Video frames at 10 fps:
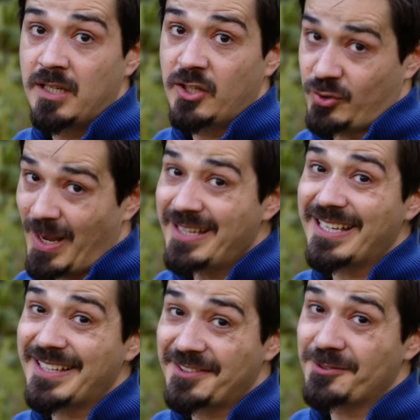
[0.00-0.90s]
so I
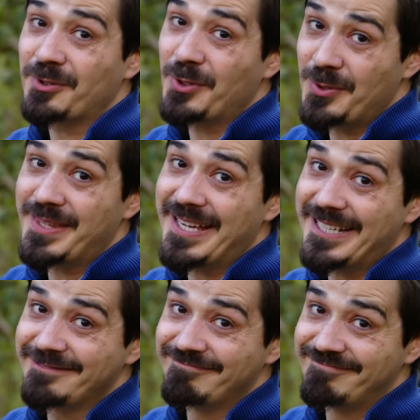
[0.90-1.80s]
think this is a good thing.